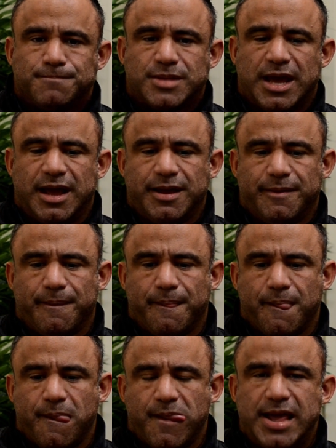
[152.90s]
Okay?
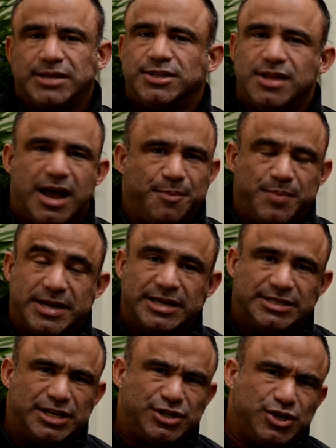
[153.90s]
It's not
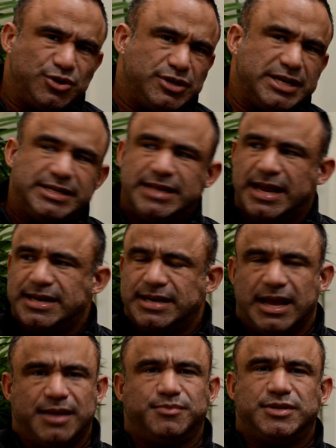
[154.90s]
because he's using 10
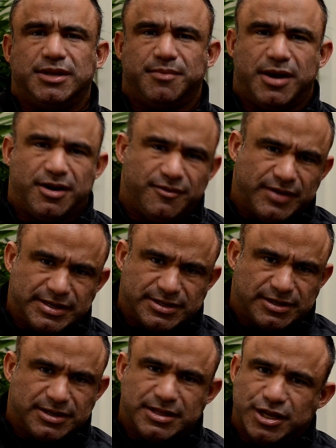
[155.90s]
times the amount of
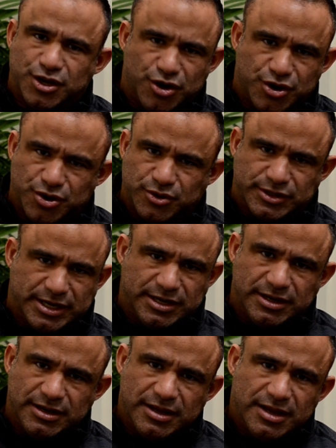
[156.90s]
insulin that you're using.